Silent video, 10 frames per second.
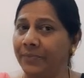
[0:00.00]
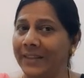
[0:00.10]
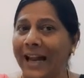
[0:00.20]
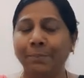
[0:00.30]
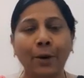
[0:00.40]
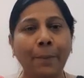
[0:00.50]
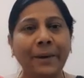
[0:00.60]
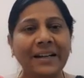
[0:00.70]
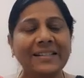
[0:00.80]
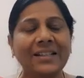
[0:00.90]
That
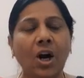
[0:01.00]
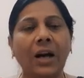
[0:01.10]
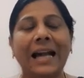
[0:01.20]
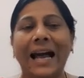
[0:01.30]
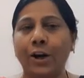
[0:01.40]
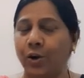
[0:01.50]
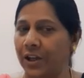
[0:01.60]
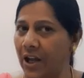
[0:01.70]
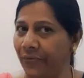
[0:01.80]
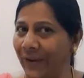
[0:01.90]
property is called
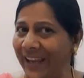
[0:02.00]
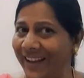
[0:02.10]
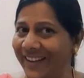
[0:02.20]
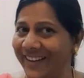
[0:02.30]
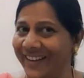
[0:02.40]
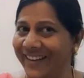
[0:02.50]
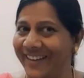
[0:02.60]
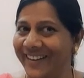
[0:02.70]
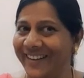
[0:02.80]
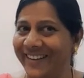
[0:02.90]
allotrophy.
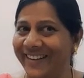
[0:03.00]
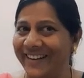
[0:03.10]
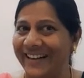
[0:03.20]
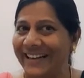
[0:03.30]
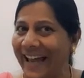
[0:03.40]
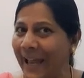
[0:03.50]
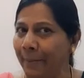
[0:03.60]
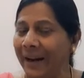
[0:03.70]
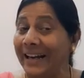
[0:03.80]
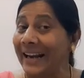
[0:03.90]

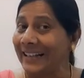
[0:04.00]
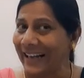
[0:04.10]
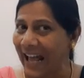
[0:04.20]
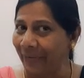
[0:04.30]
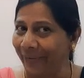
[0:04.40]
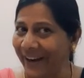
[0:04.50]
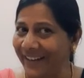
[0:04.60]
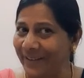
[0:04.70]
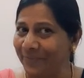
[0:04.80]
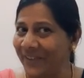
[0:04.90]
Diamond and graphite.
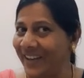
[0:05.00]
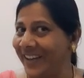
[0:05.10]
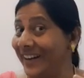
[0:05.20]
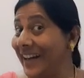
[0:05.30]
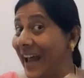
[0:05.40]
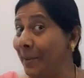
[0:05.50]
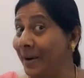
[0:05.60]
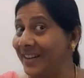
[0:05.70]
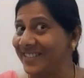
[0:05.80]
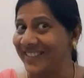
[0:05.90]
Here
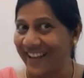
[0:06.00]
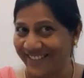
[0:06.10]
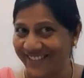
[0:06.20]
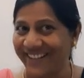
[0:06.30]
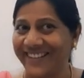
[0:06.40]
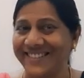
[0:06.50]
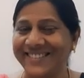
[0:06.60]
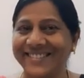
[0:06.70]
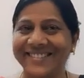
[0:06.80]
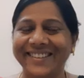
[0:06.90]
diamond is lustrous
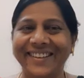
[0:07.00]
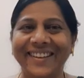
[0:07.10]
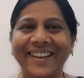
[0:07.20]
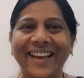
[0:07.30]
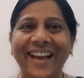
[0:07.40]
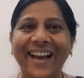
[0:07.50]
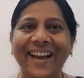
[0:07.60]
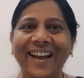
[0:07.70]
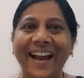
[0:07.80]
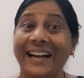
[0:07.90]

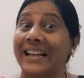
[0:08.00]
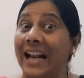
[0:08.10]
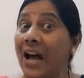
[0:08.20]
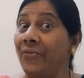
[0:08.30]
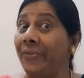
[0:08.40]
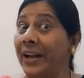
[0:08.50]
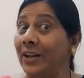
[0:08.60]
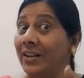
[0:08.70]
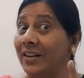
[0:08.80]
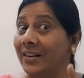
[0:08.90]
and graphite
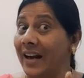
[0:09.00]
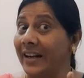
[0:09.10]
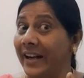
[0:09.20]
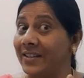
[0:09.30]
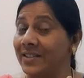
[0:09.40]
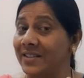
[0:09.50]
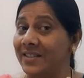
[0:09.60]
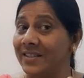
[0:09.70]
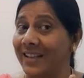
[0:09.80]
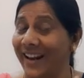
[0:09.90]

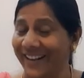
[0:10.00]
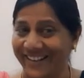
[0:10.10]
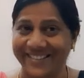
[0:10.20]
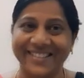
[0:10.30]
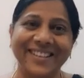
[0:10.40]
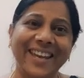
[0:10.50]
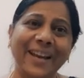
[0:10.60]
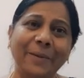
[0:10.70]
conducts electricity.